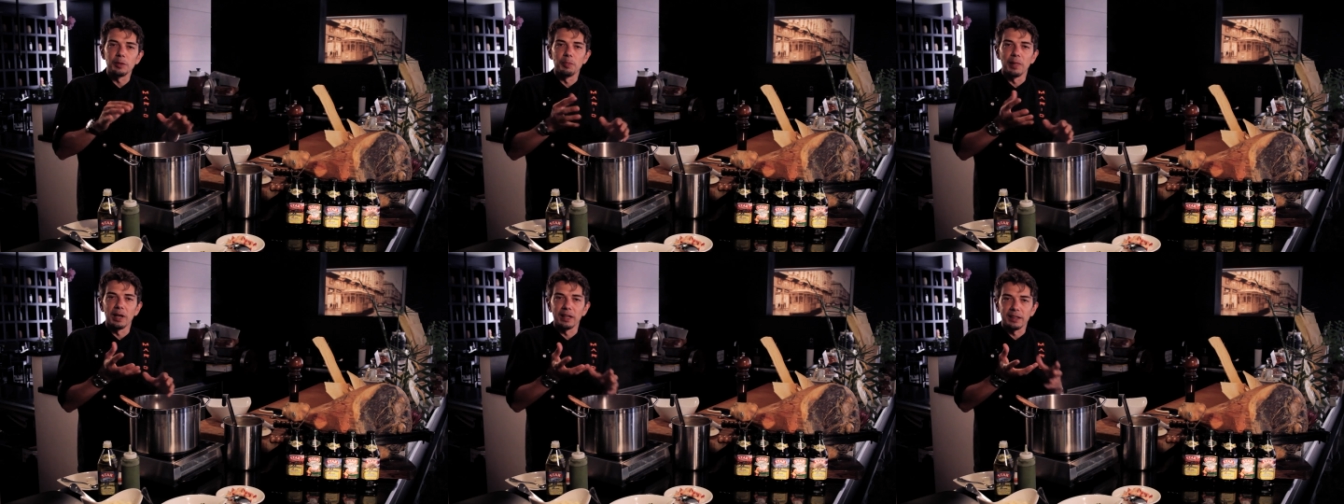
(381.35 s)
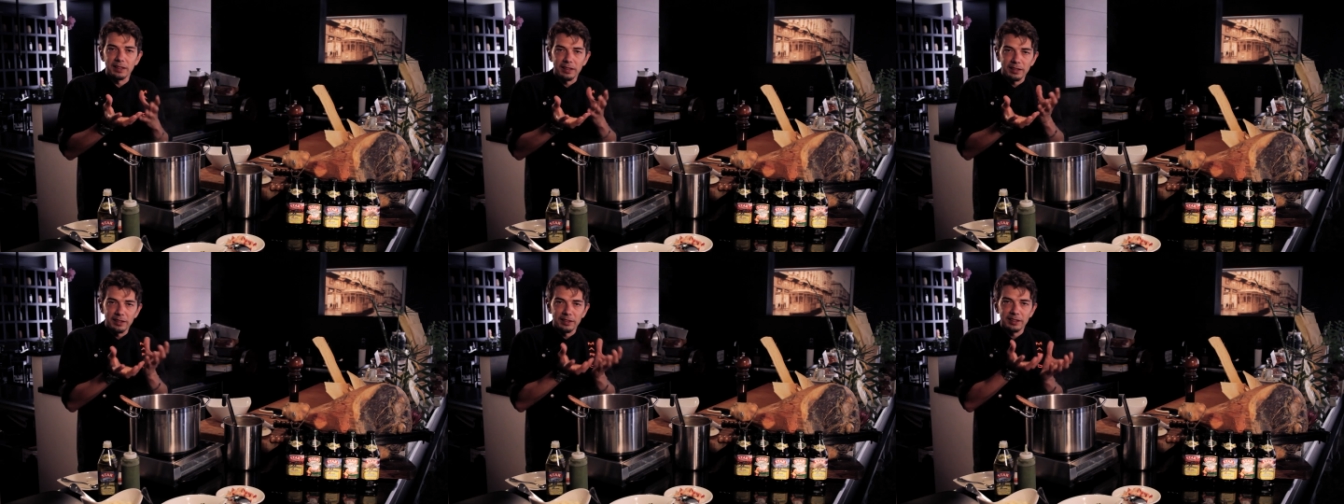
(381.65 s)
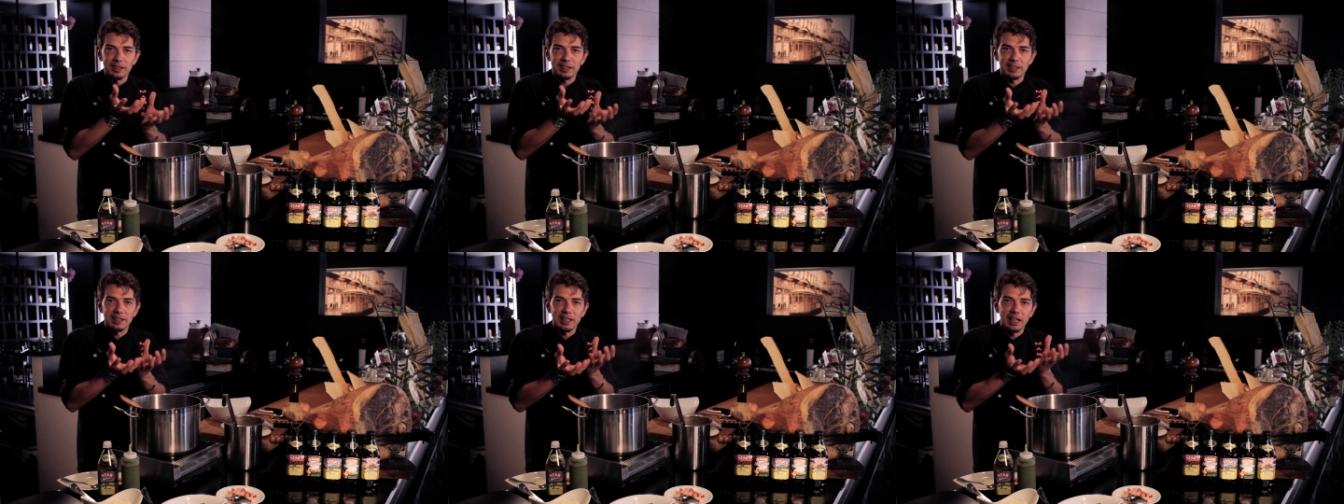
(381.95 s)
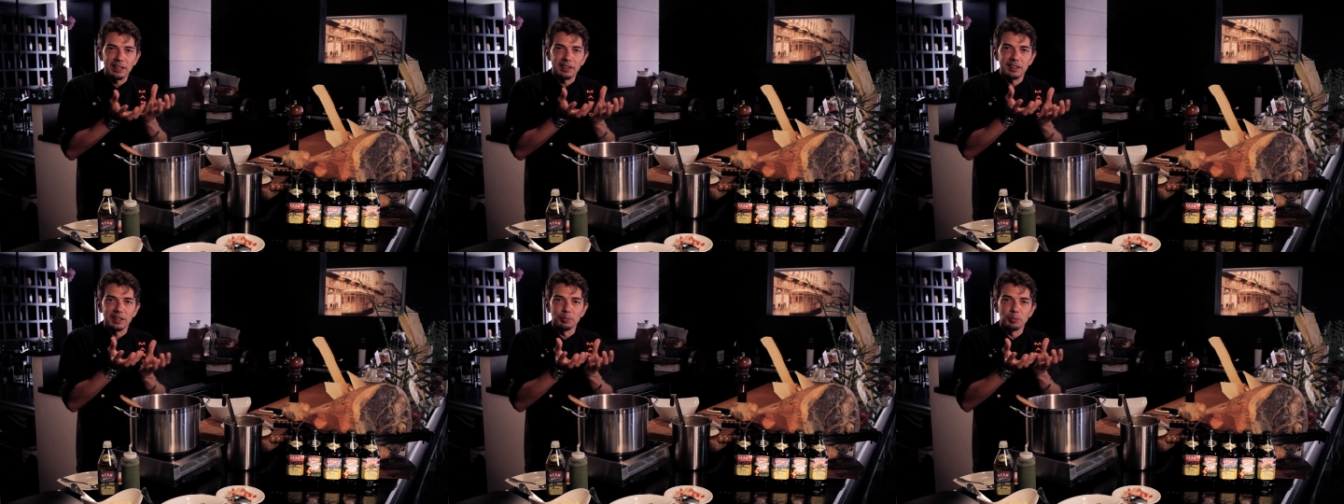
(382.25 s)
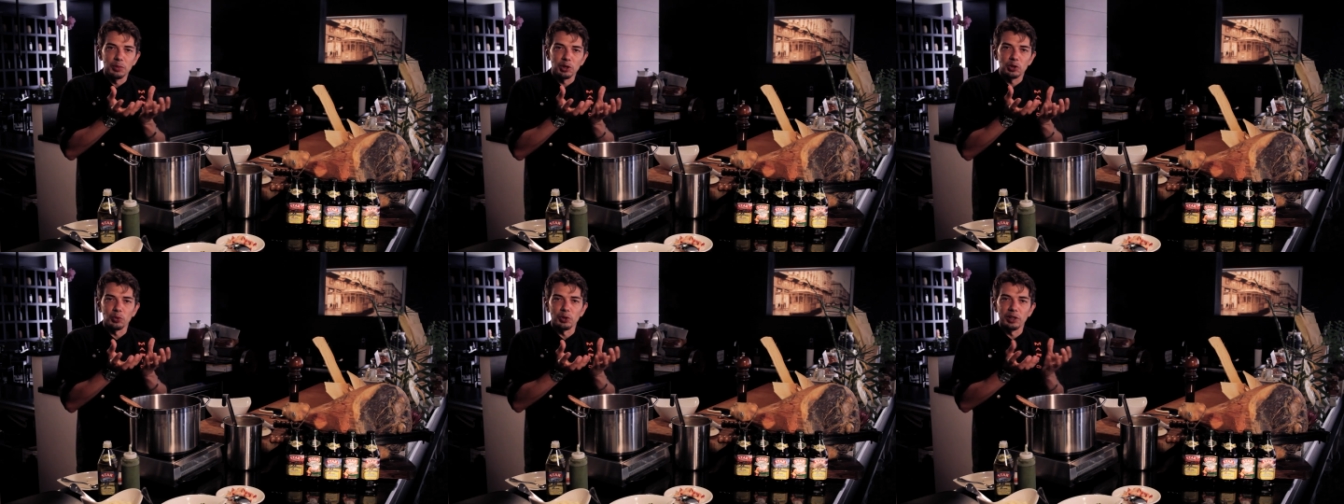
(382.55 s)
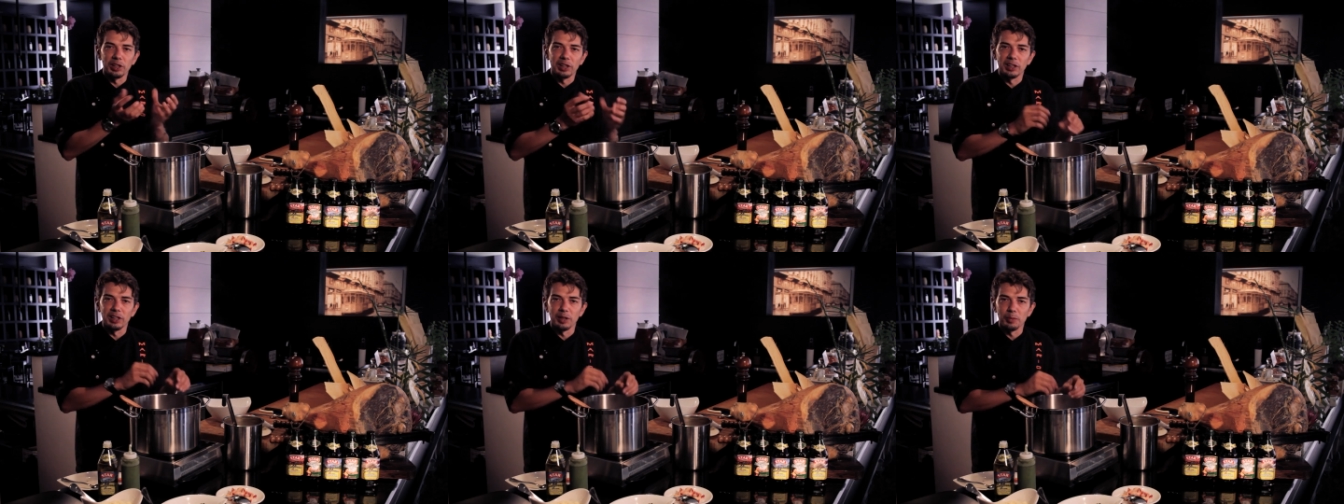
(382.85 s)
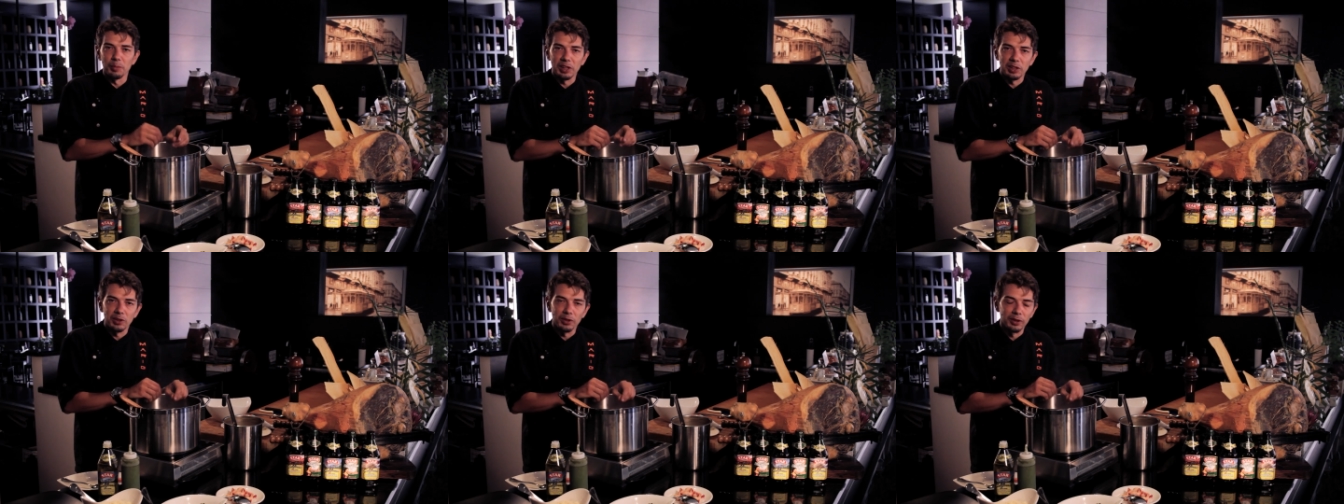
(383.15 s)
but something between in the
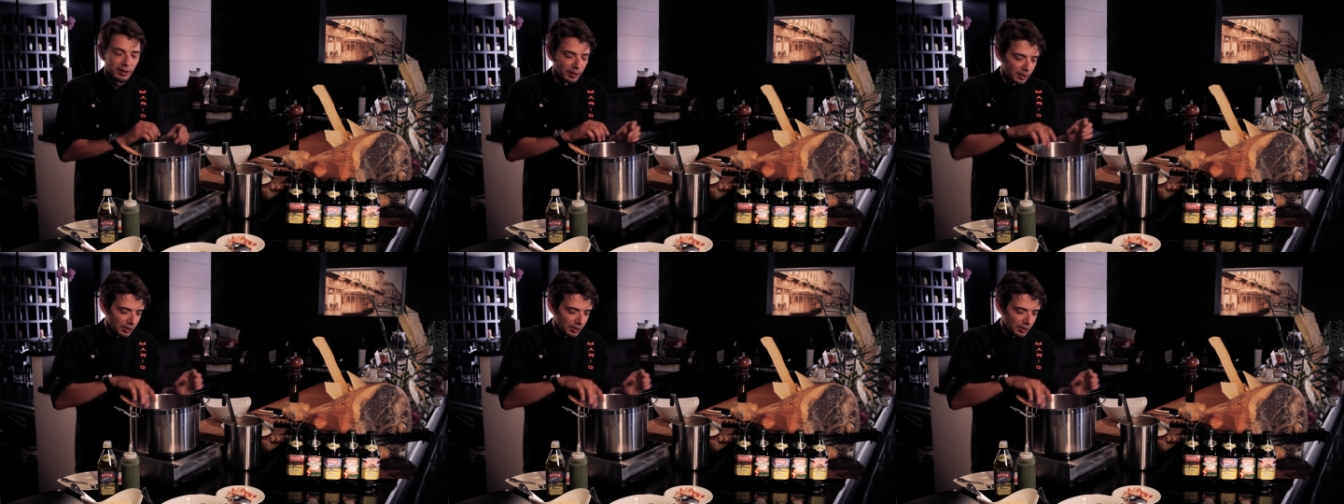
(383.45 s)
middle.